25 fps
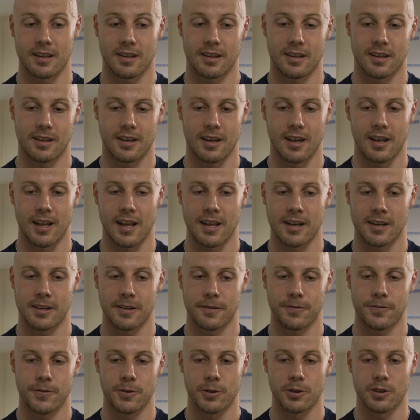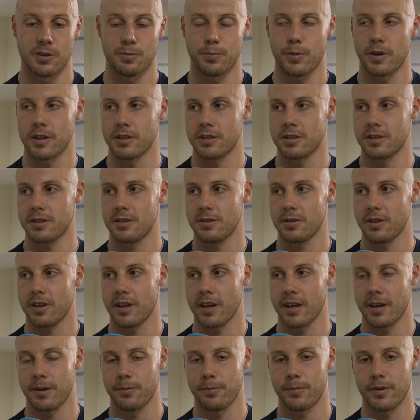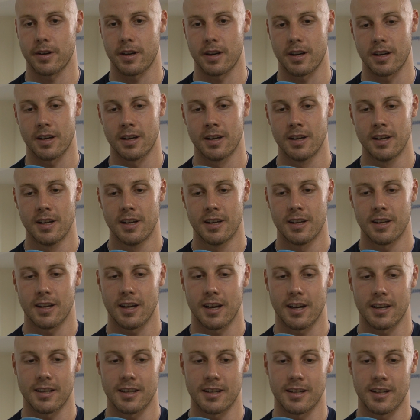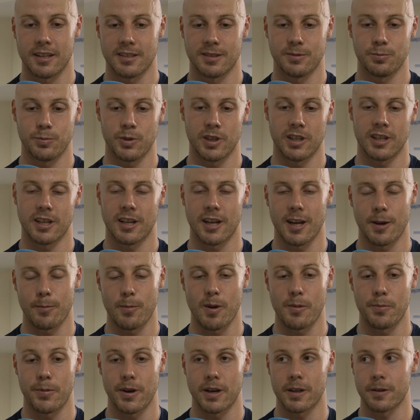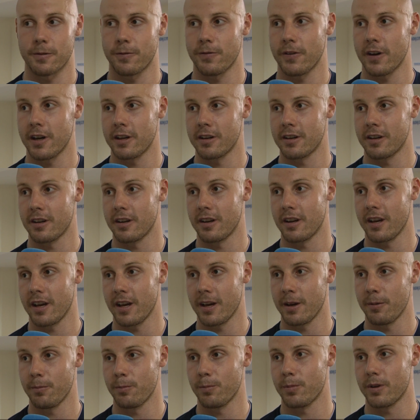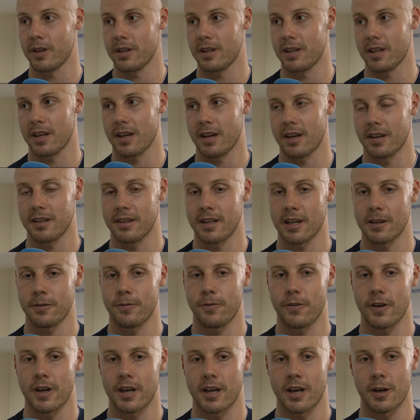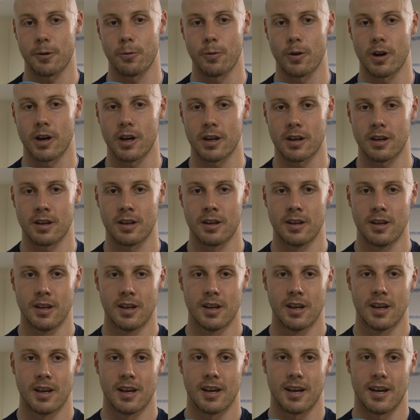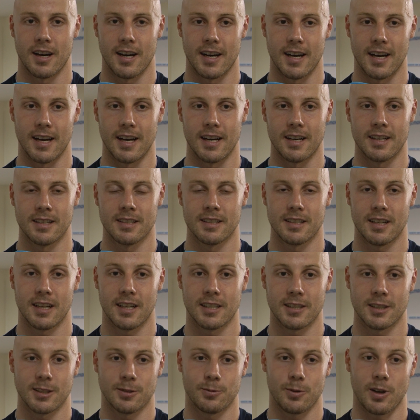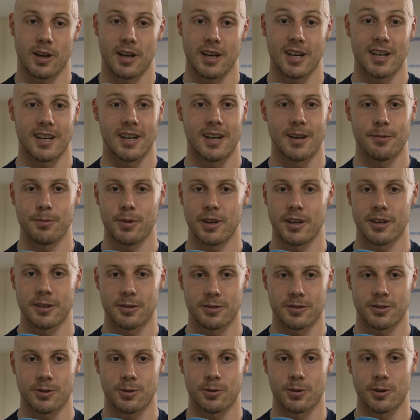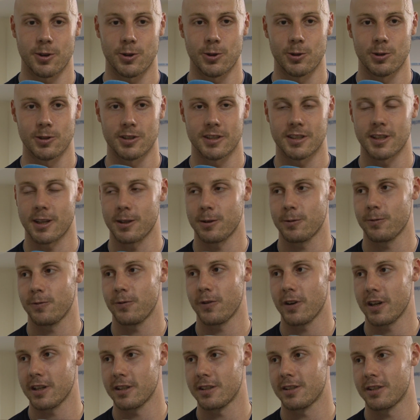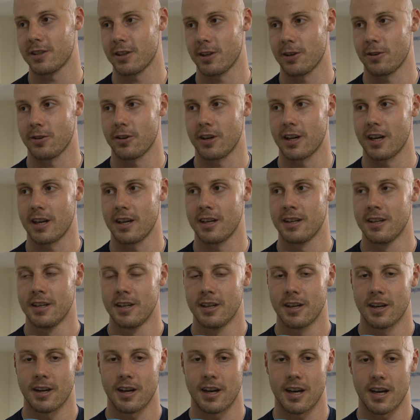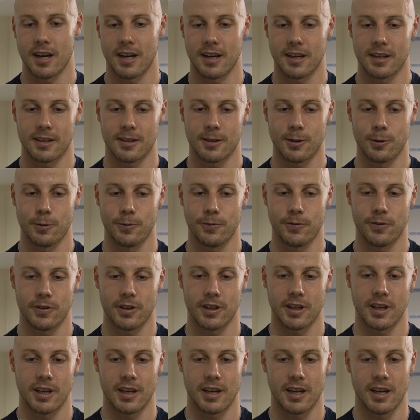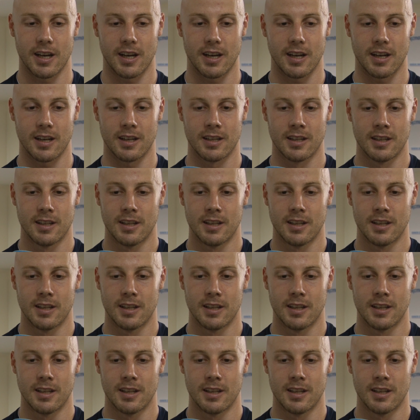landed a few good punches to him. That doesn't mean that I'm a better fighter than him, but in that fight I won. I'm here to score goals, not to fight. So hopefully I